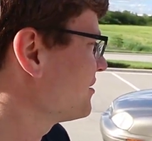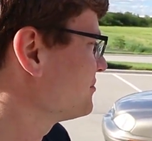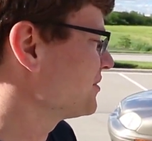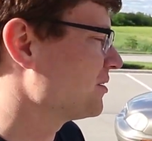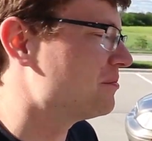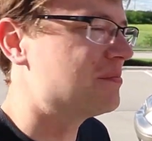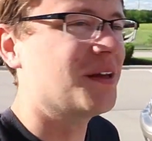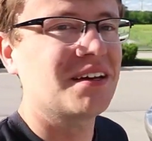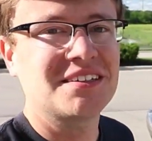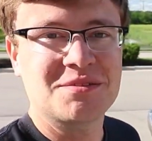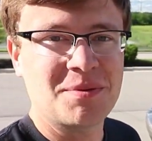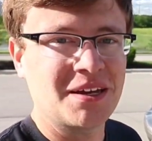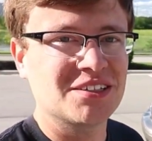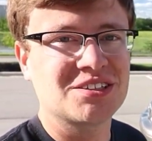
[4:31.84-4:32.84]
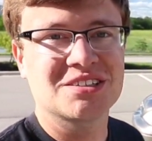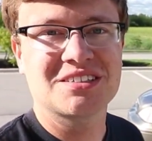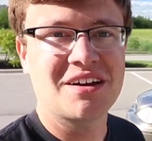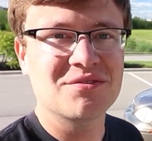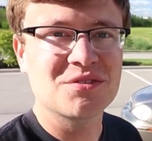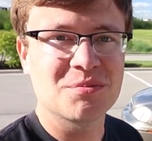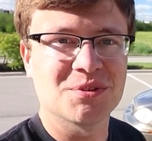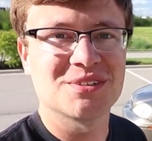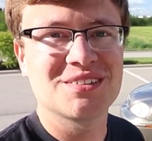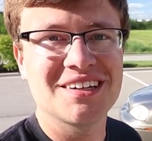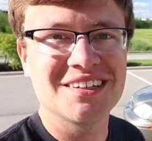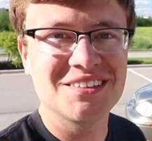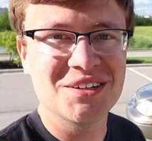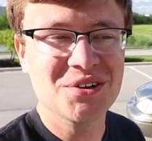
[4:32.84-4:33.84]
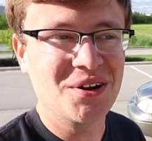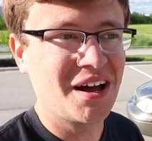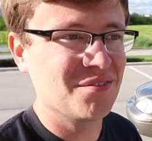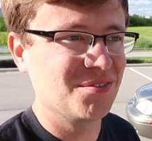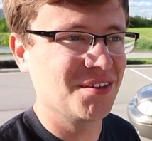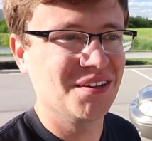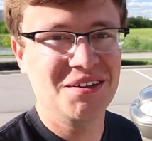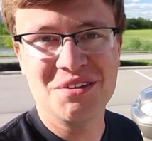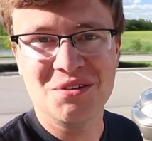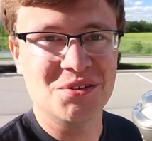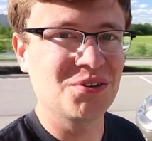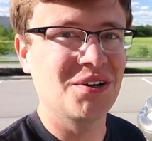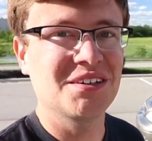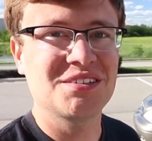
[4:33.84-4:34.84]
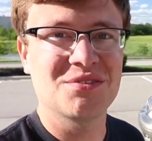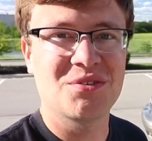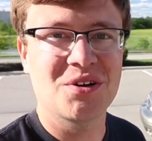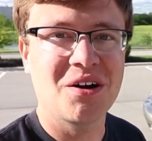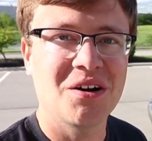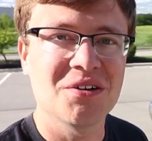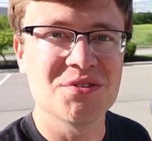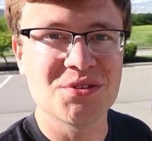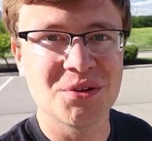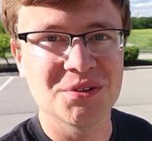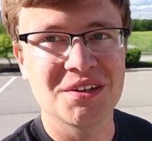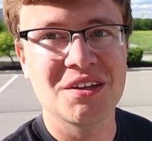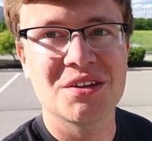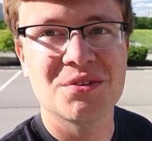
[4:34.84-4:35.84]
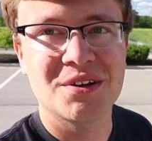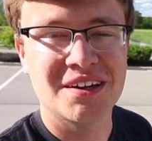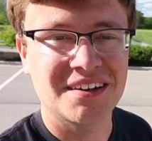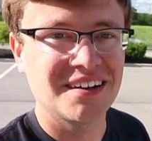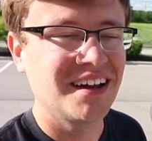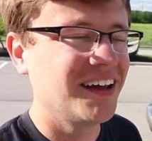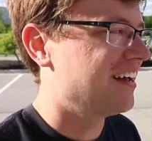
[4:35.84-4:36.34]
you know, big, spacious, comfortable seats. You don't have the, you know, aggressive Recaros holding you in.